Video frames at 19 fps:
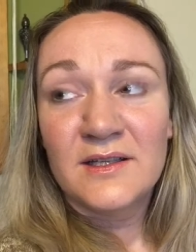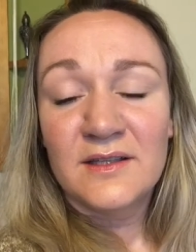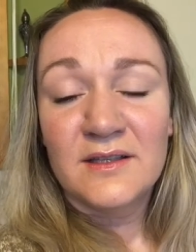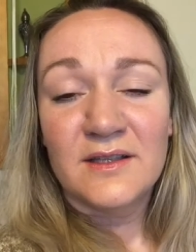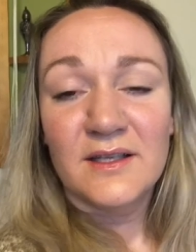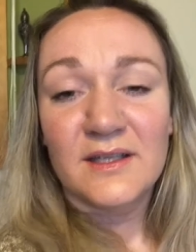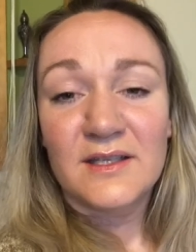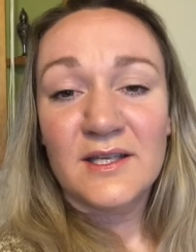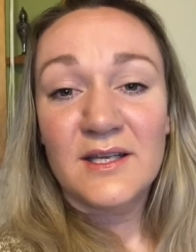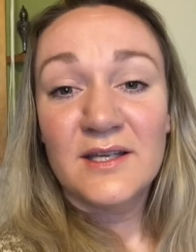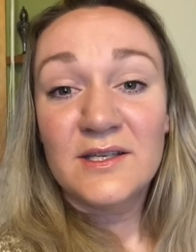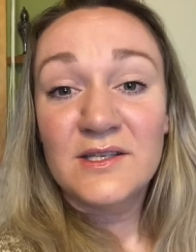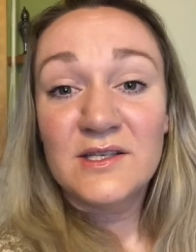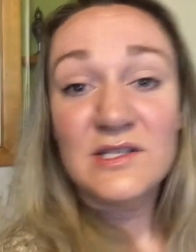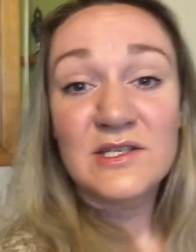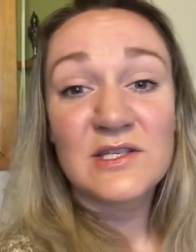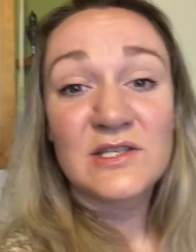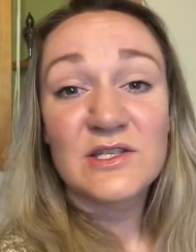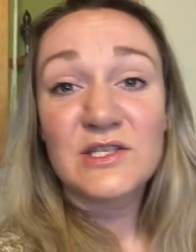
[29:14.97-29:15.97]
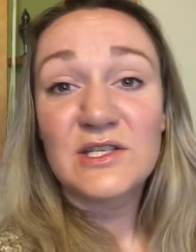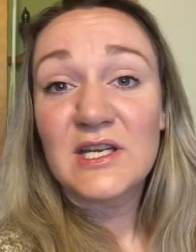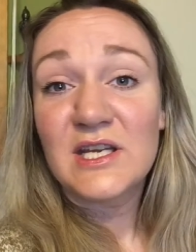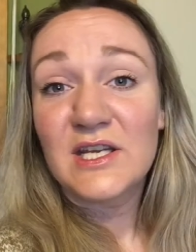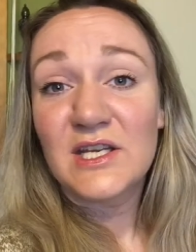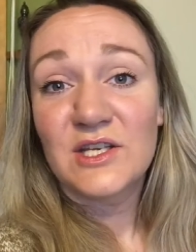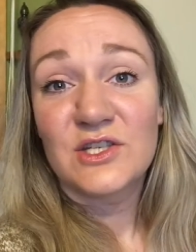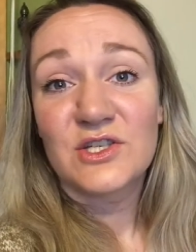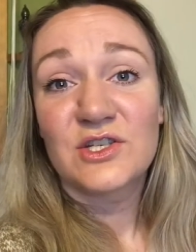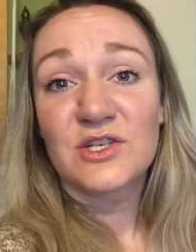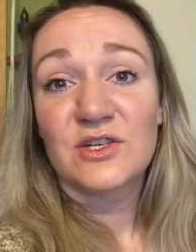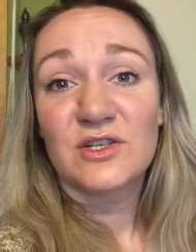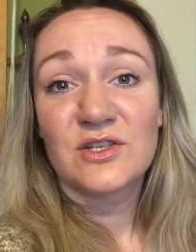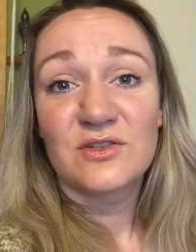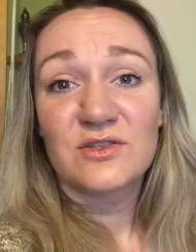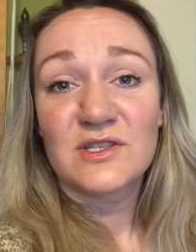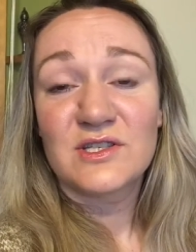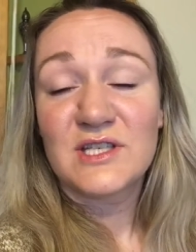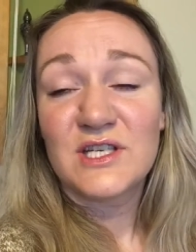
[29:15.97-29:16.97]
like
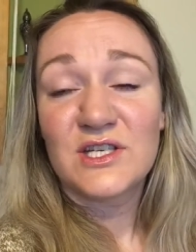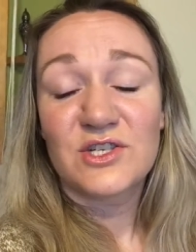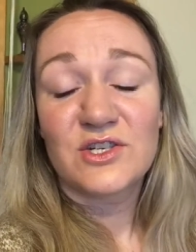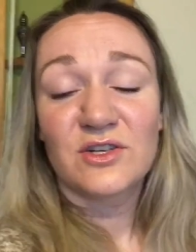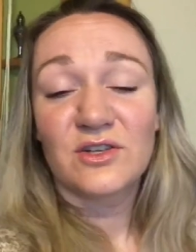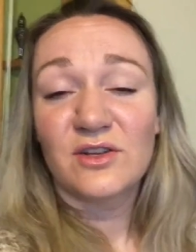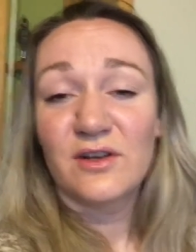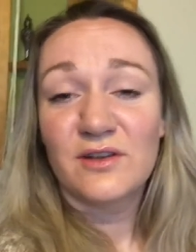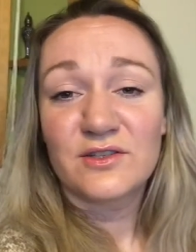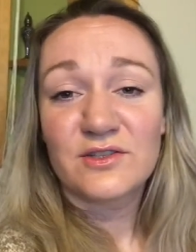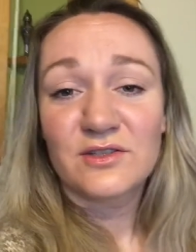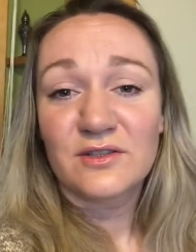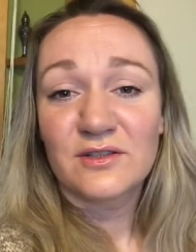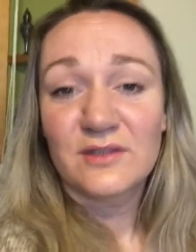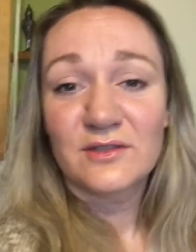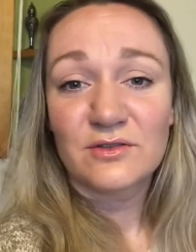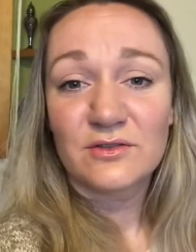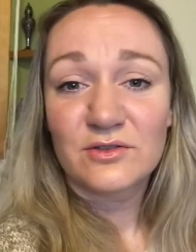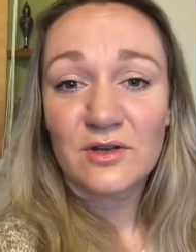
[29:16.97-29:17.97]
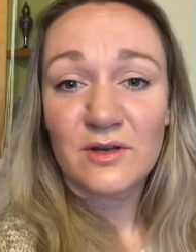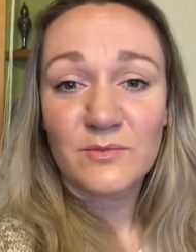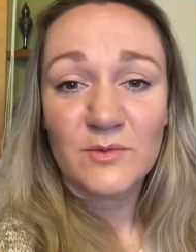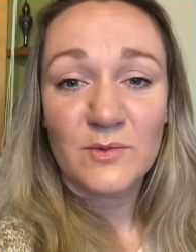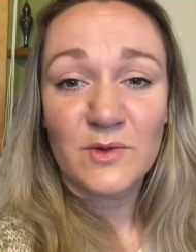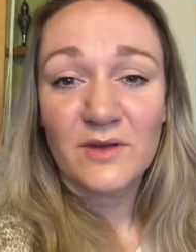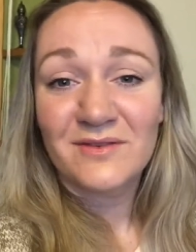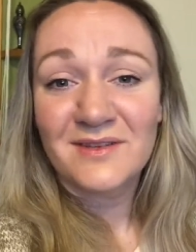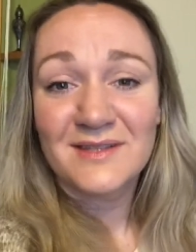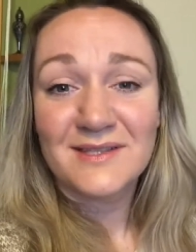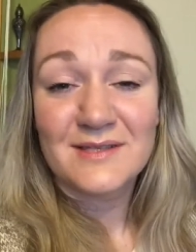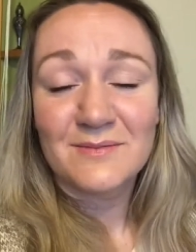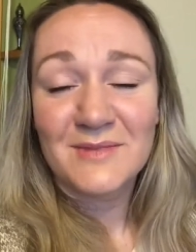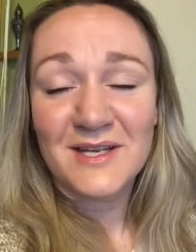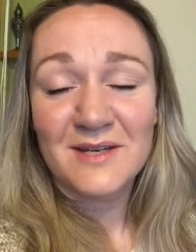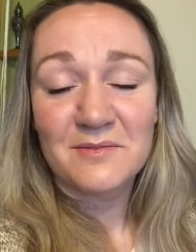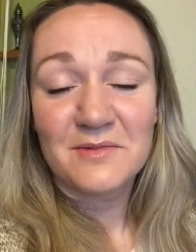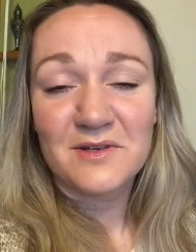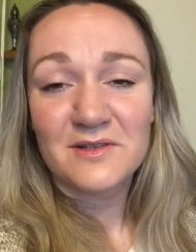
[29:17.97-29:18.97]
use a t-shirt launcher and drop them off with some
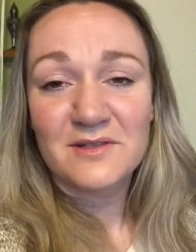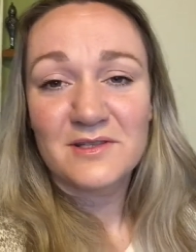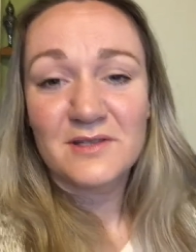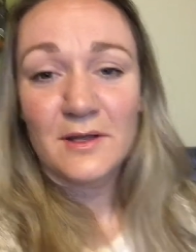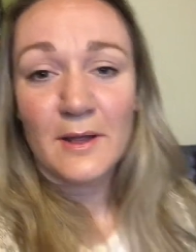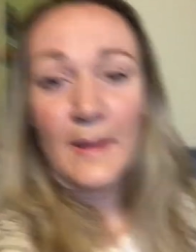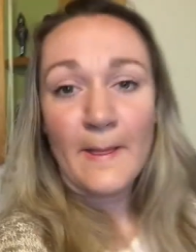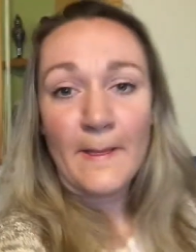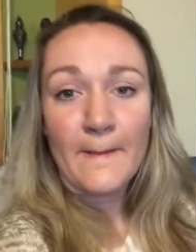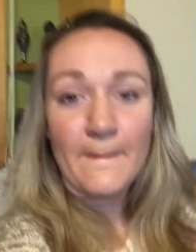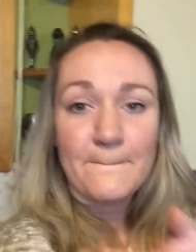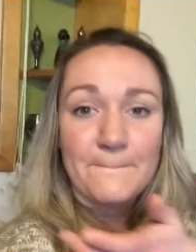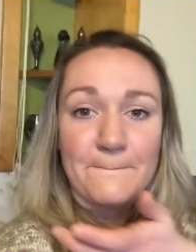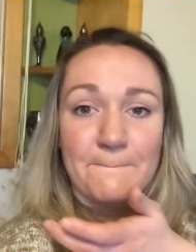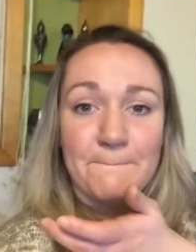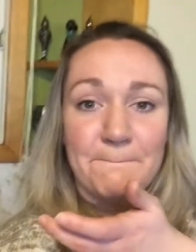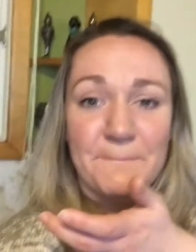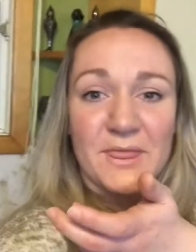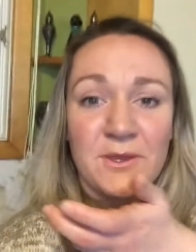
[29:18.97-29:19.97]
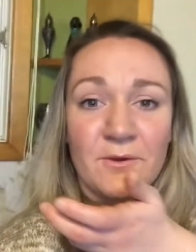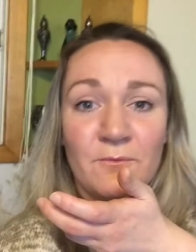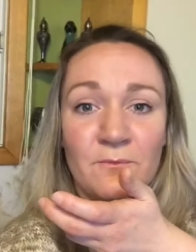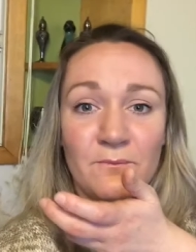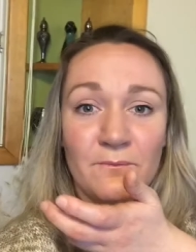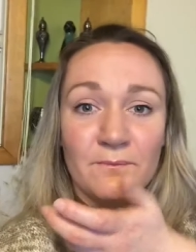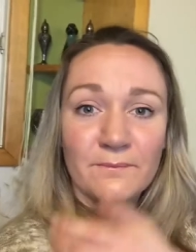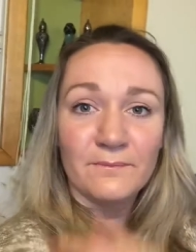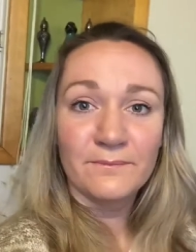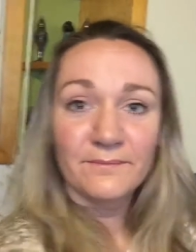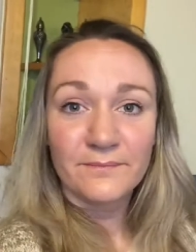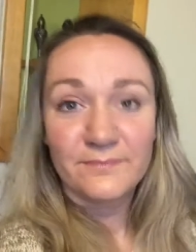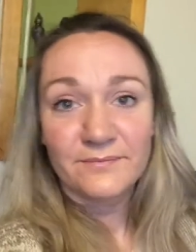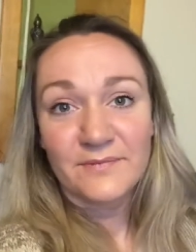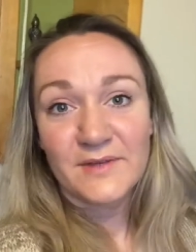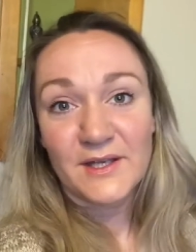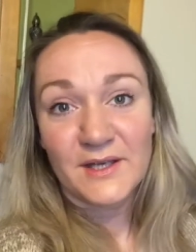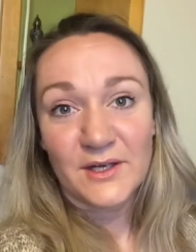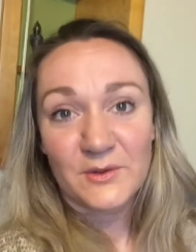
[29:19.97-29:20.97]
neighbors. You
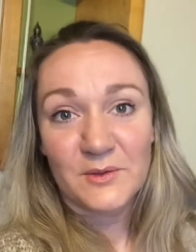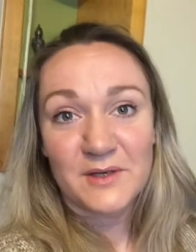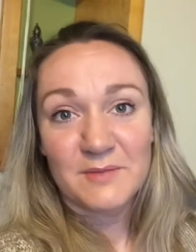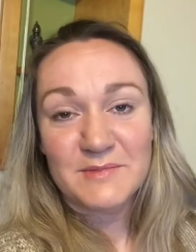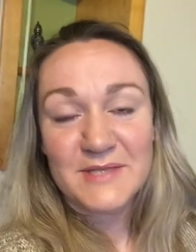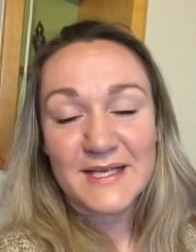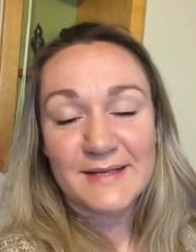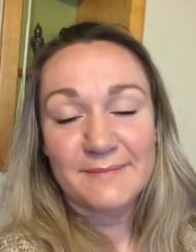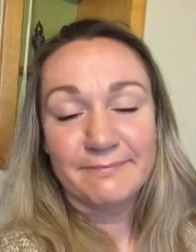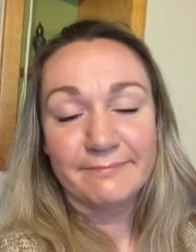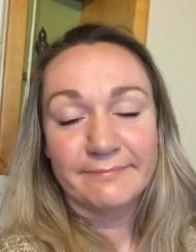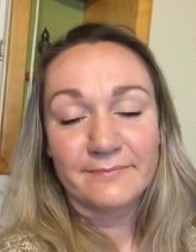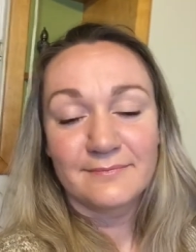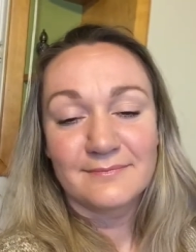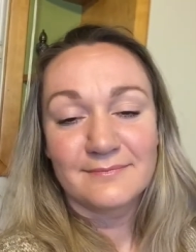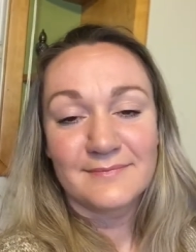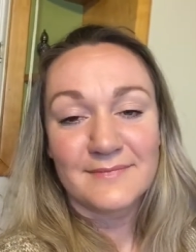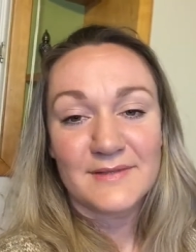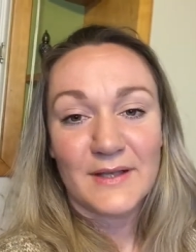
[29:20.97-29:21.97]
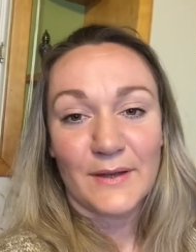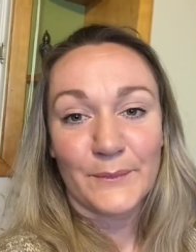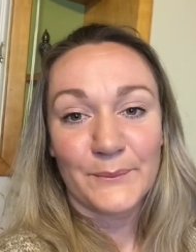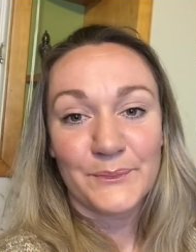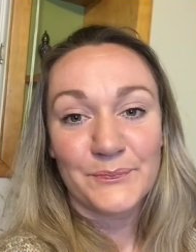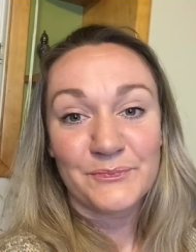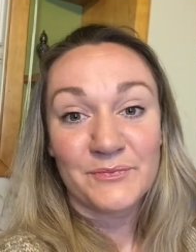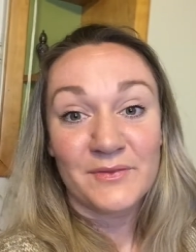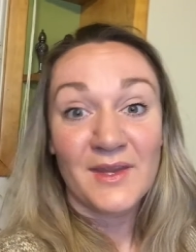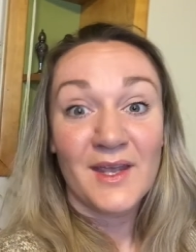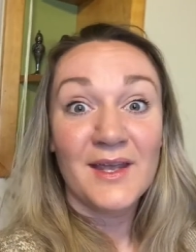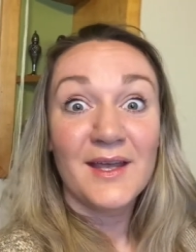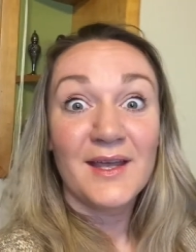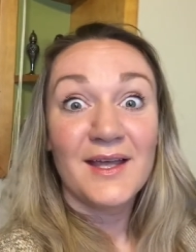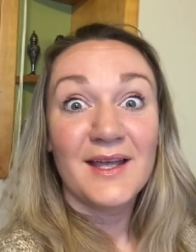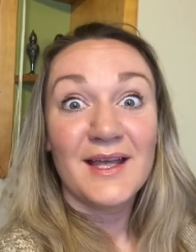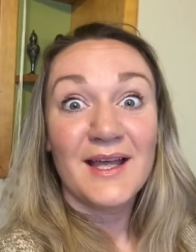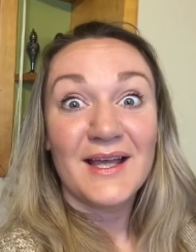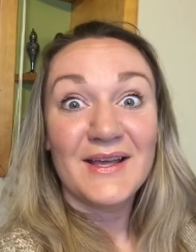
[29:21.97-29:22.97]
know what I'm saying? So,
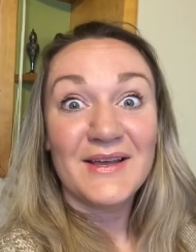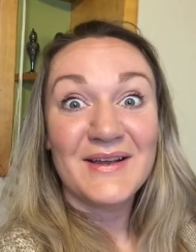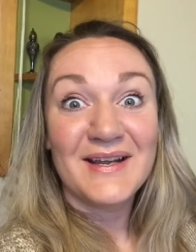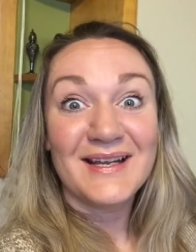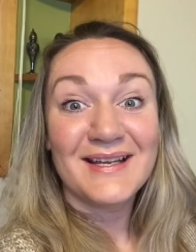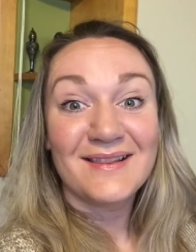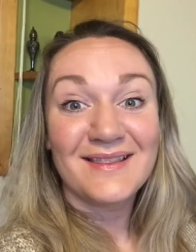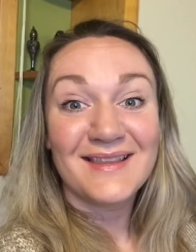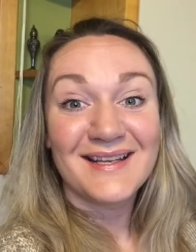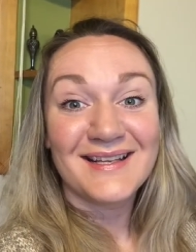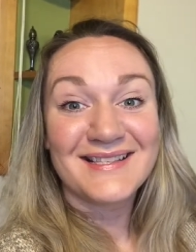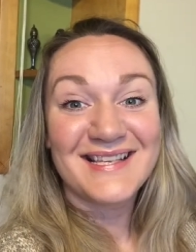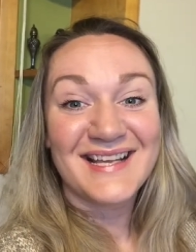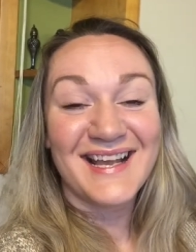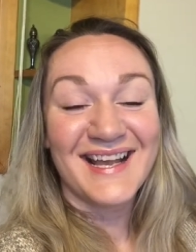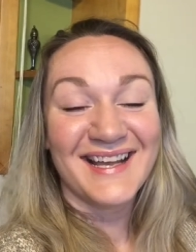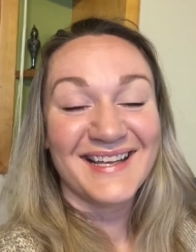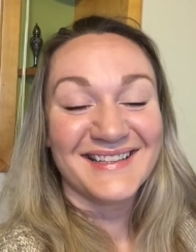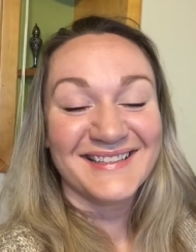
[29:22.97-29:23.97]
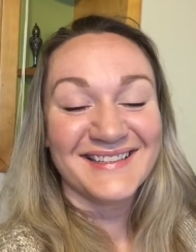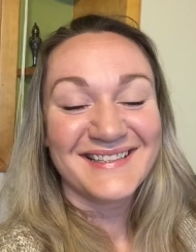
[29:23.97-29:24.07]
alright, thanks again.